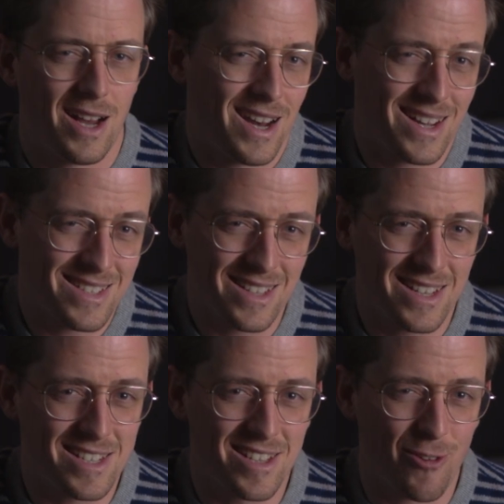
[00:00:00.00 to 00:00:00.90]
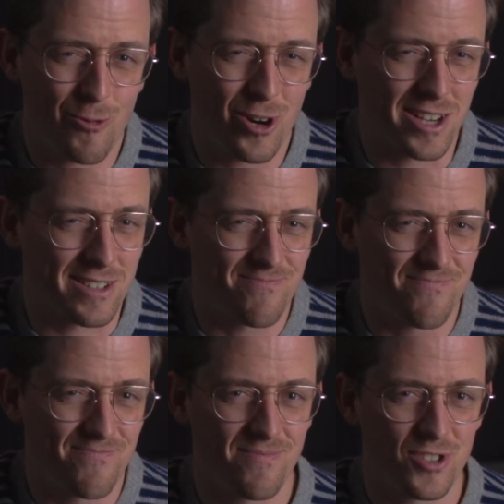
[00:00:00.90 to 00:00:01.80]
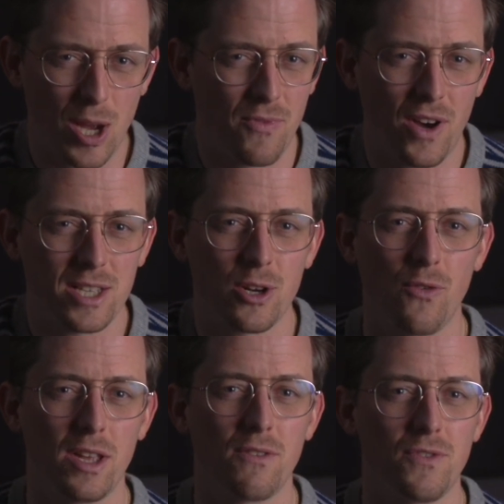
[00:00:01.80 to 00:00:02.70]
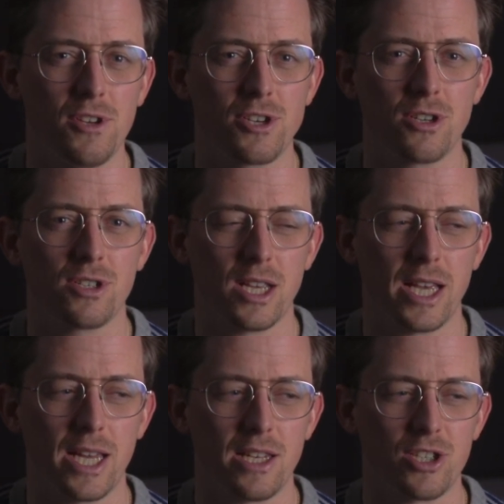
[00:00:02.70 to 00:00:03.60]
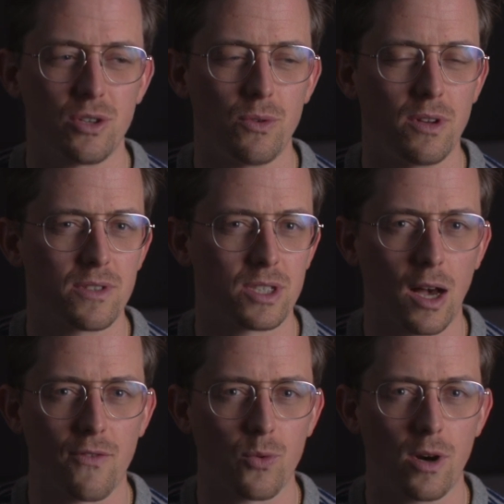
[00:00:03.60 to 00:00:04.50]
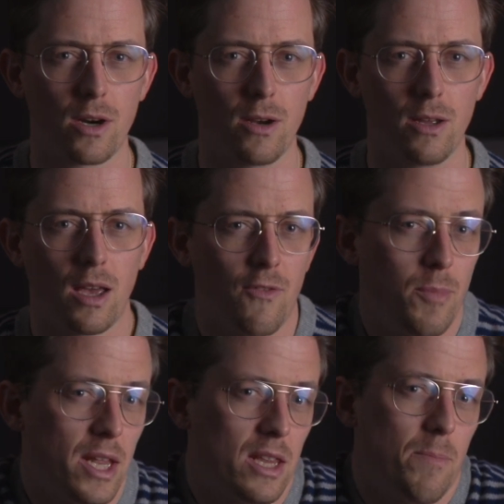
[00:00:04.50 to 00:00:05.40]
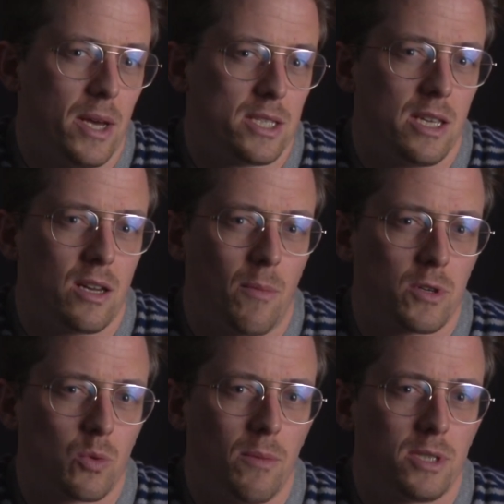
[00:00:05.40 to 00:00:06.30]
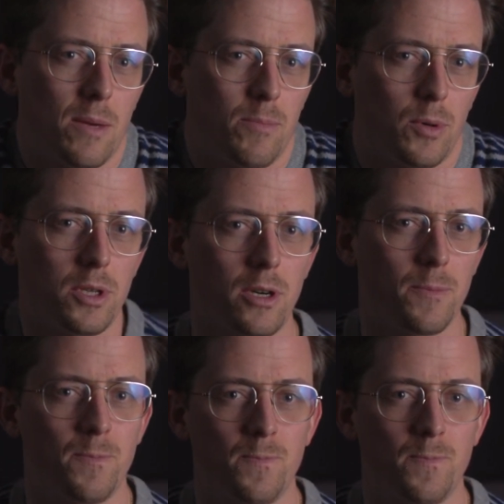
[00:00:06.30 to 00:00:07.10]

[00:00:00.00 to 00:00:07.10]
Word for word: Honestly, he's not wrong. Shopify's innovative features and intuitive software have made it the best e-commerce website builder.